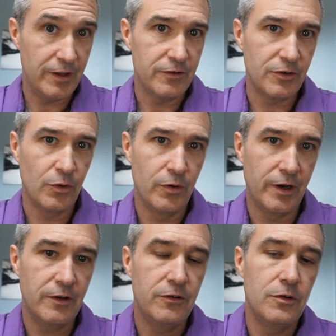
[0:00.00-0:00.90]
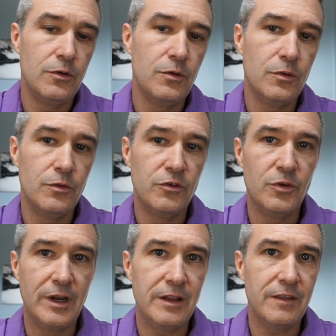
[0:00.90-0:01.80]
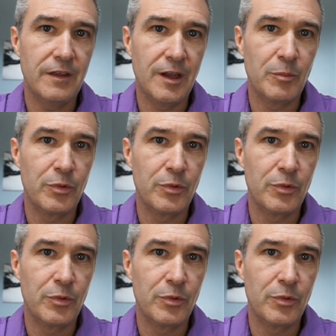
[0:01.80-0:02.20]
is going to do anything